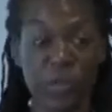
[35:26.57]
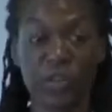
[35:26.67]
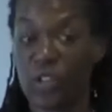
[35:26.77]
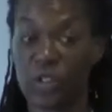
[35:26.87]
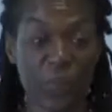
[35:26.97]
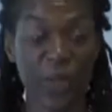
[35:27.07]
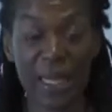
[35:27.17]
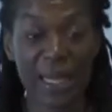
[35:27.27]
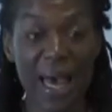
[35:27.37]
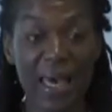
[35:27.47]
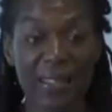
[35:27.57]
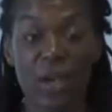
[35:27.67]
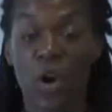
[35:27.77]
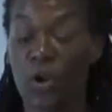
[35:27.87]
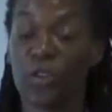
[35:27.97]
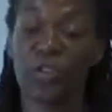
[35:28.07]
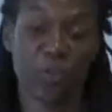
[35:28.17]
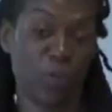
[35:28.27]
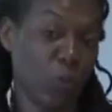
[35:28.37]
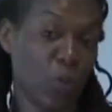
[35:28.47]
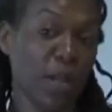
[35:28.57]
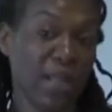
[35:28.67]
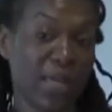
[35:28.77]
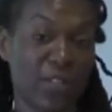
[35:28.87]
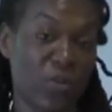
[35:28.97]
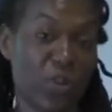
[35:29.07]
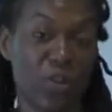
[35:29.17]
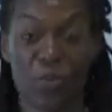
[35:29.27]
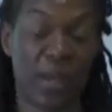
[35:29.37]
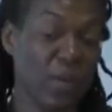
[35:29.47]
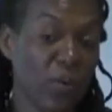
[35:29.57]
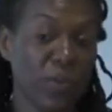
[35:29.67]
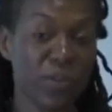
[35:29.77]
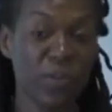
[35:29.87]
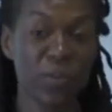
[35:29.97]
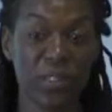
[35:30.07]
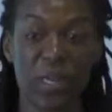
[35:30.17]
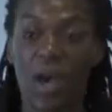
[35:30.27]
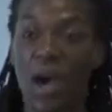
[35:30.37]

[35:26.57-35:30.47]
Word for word: You either teach a big class or you teach a small class and you think you might know the students.